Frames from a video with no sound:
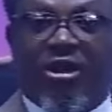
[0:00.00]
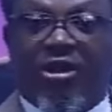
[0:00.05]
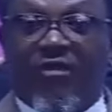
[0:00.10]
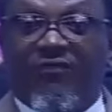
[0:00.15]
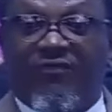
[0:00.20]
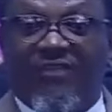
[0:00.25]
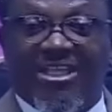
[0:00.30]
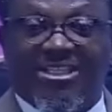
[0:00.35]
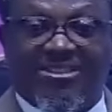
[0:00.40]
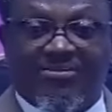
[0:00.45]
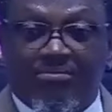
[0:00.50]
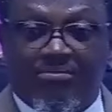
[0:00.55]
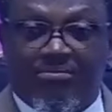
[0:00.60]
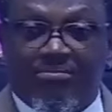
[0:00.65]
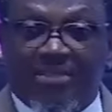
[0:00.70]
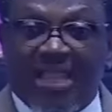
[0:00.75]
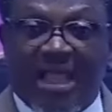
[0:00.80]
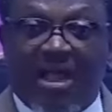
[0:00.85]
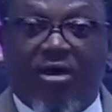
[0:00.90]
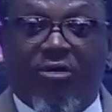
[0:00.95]
lovest
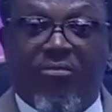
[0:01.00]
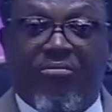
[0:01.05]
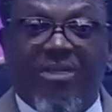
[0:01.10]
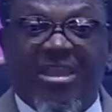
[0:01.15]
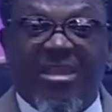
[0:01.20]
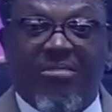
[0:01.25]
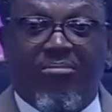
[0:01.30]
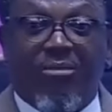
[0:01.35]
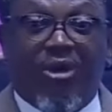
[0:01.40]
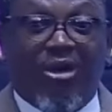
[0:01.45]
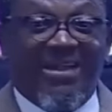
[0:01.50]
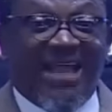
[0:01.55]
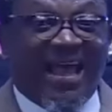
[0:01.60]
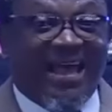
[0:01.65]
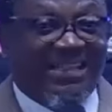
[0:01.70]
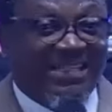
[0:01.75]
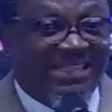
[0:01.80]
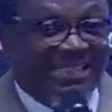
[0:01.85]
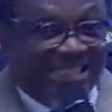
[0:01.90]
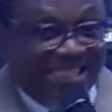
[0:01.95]
thou me more
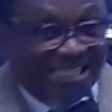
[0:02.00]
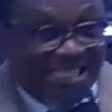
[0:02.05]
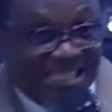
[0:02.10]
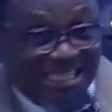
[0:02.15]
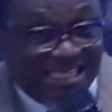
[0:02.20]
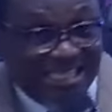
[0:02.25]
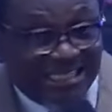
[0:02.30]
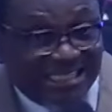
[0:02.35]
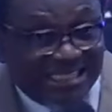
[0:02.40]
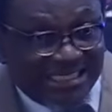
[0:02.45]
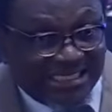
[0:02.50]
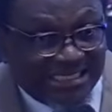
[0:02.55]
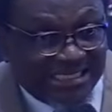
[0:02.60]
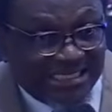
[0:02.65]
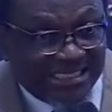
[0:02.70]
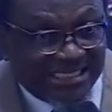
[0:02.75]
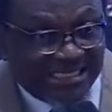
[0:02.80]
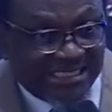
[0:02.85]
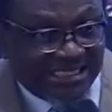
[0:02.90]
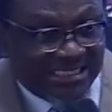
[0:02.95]
than
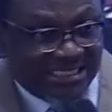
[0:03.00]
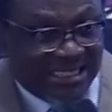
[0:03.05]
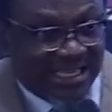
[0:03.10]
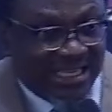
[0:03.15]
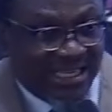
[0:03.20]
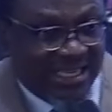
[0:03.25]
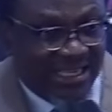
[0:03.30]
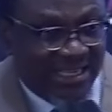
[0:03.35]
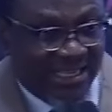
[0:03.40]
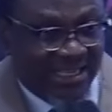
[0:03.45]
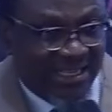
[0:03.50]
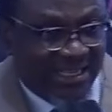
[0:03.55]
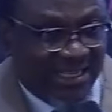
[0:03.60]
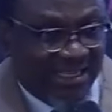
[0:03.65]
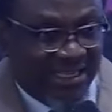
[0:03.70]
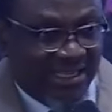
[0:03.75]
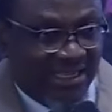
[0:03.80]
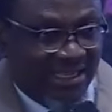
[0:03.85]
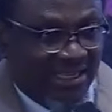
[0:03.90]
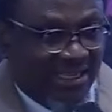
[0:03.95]
this?
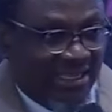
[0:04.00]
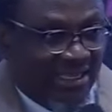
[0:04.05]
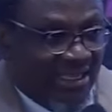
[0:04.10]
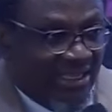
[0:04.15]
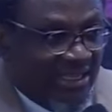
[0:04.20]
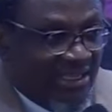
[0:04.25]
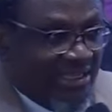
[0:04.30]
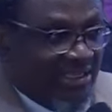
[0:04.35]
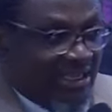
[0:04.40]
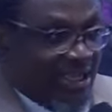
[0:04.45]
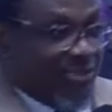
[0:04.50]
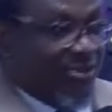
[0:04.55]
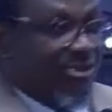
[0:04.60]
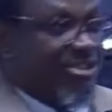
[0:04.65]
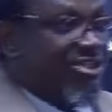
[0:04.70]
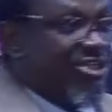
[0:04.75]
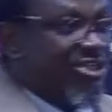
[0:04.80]
That's what he